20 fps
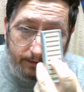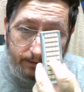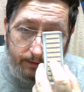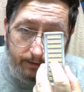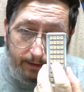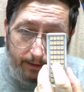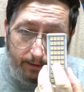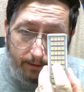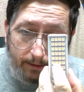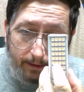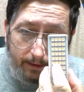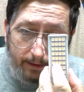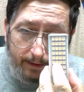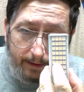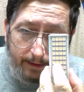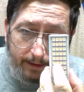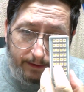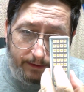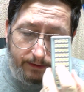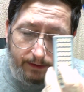single
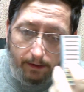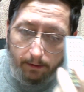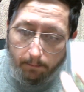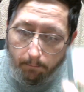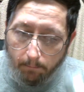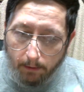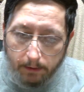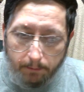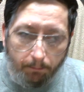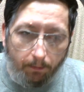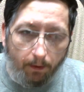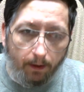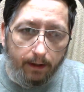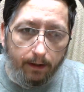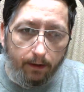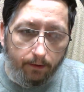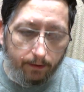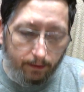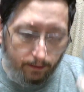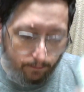LEDs that are much
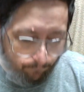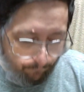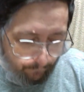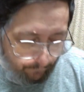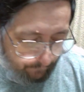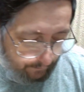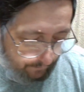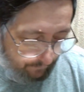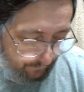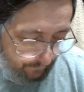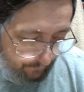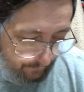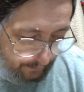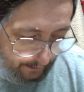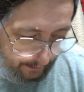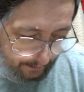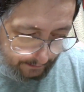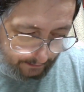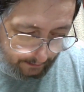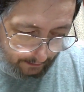brighter than the
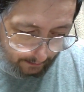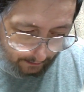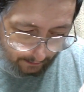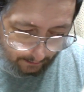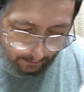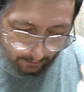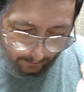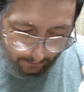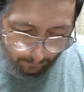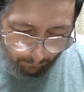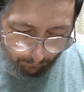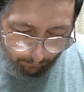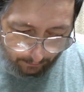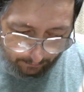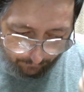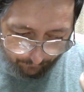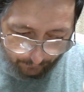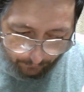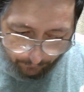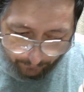5050s. But a
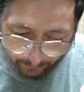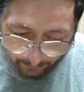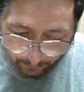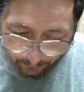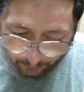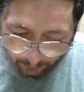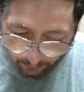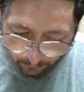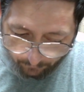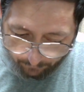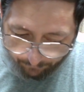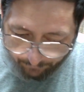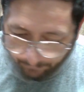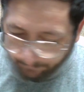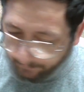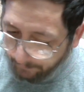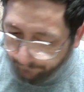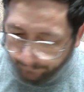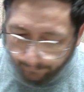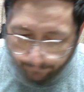few years ago, the
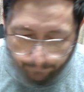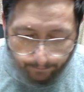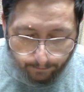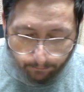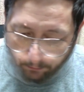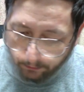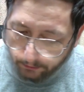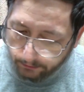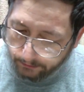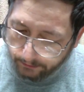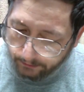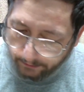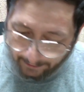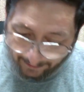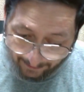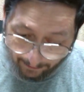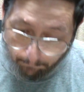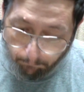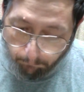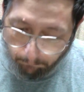5050 was
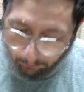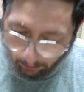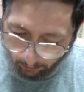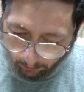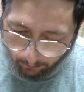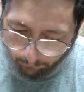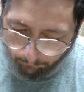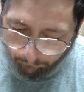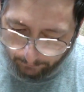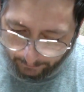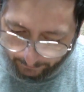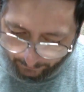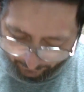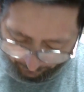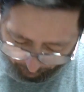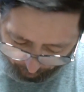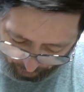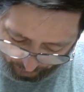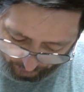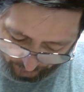the bomb, man.
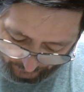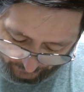It was